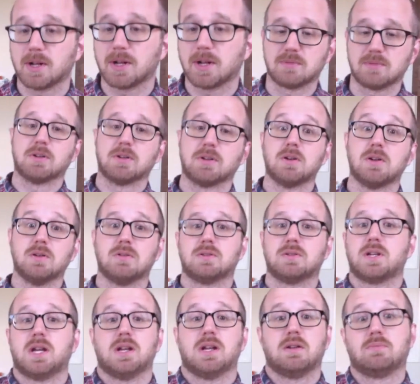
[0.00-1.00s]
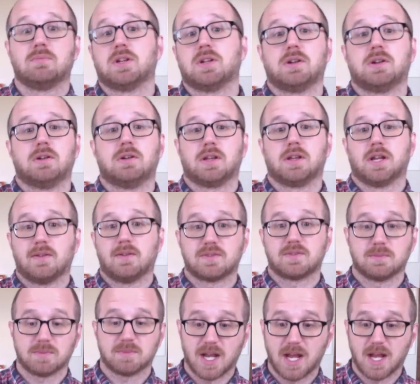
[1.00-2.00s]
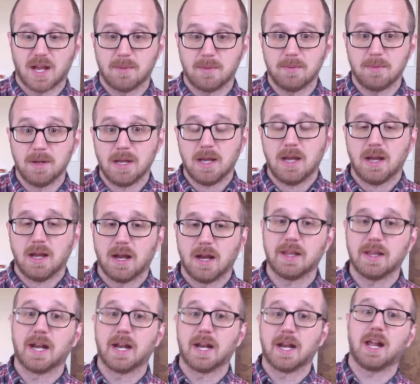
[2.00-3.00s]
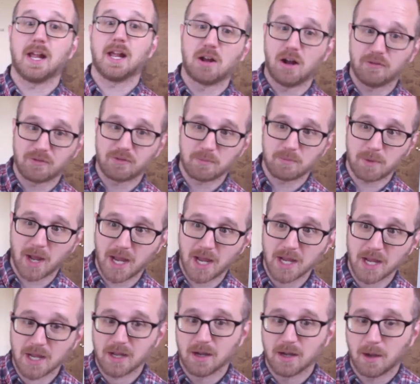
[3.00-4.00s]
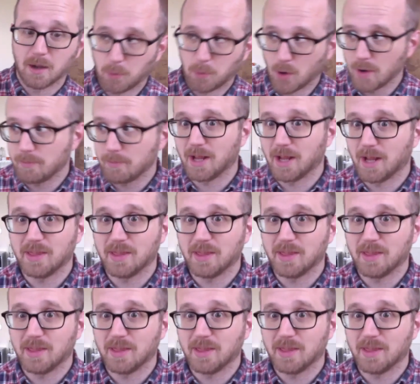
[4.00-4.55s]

So I'm like, oh, okay, I'm done early. I have some time, and then I get a call from my appointment.